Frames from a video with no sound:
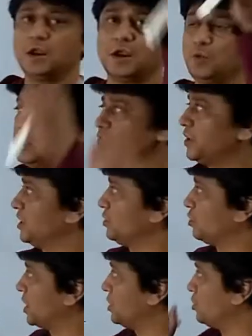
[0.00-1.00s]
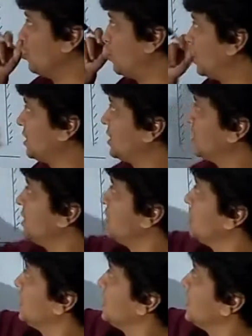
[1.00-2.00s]
One thing you can do what?
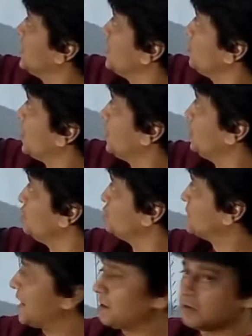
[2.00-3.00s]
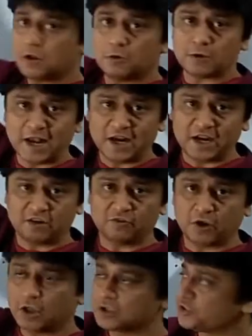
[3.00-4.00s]
You can use that relative
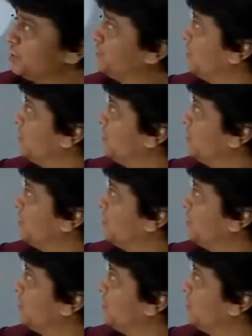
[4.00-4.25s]
velocity